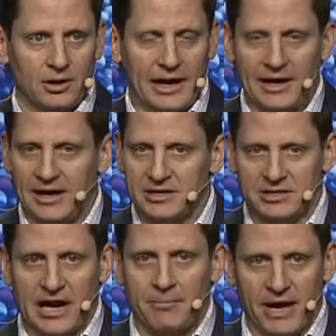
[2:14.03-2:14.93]
AI
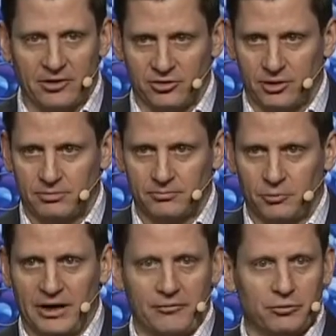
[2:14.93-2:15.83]
is not magic.
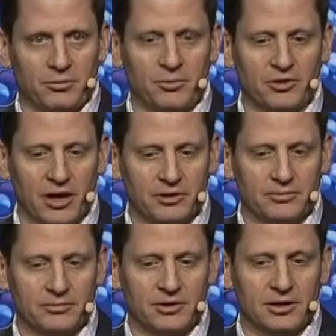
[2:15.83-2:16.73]
We have to remember
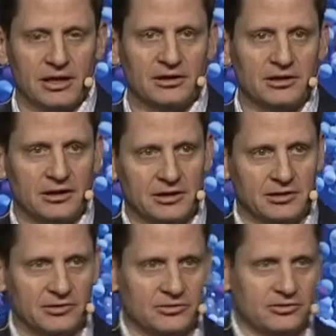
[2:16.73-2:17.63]
that. It
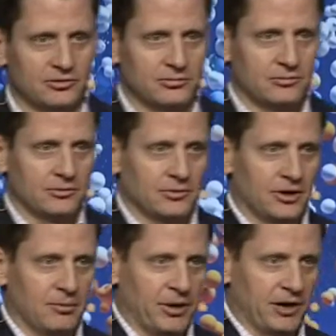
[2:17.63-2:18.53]
is
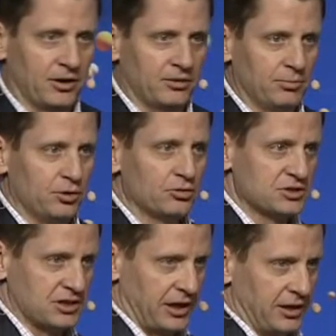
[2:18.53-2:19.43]
about
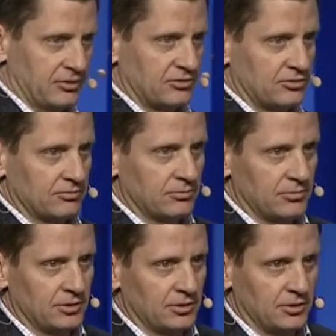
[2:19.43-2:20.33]
computer science
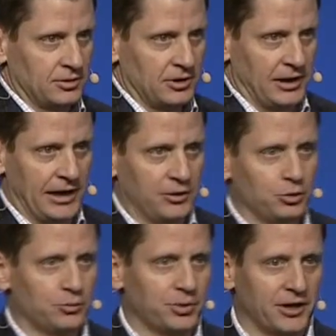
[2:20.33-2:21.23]
and how do
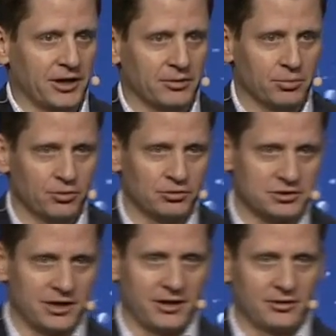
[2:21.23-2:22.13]
you apply computer
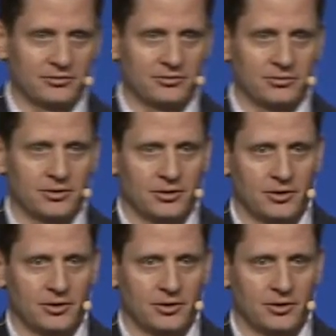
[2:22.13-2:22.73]
science